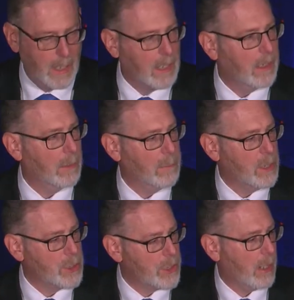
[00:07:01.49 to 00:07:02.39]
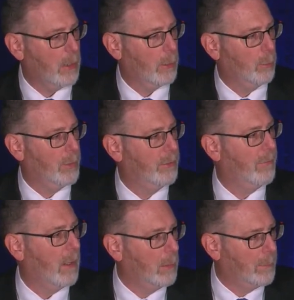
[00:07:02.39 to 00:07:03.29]
can be shared with
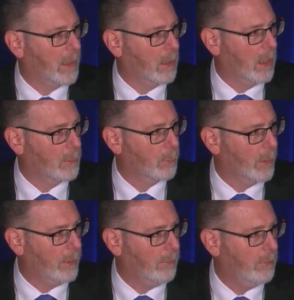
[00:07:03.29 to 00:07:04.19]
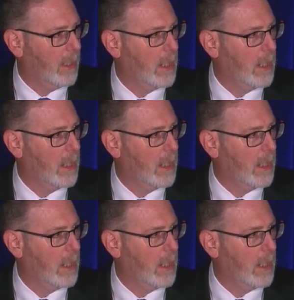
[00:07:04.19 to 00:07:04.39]
developing countries